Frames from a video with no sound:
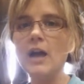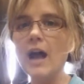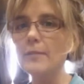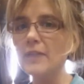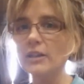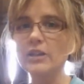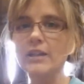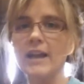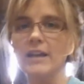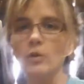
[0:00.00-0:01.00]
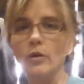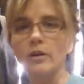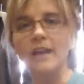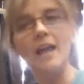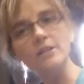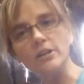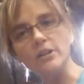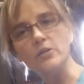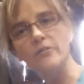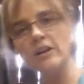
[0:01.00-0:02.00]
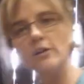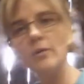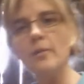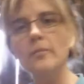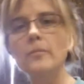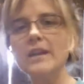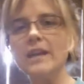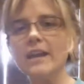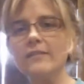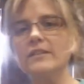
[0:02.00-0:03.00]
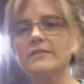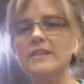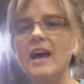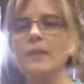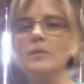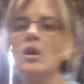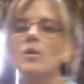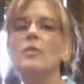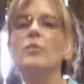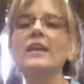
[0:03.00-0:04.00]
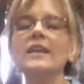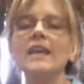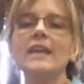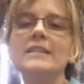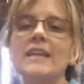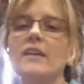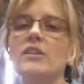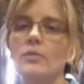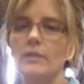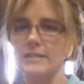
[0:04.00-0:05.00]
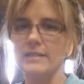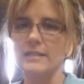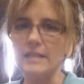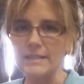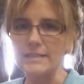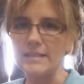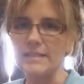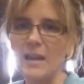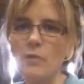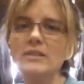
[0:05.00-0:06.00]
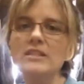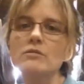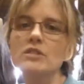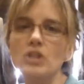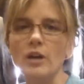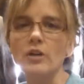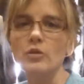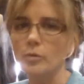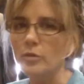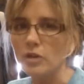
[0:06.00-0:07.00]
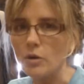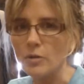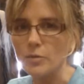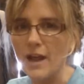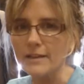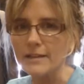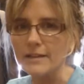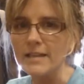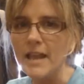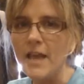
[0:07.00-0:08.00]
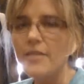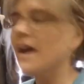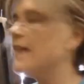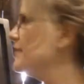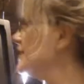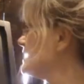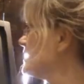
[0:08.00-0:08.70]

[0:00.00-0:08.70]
I'm not looking at your calendar. You very well might not have enough time. But what I can tell you is this, is that once you start a normal yoga practice, that this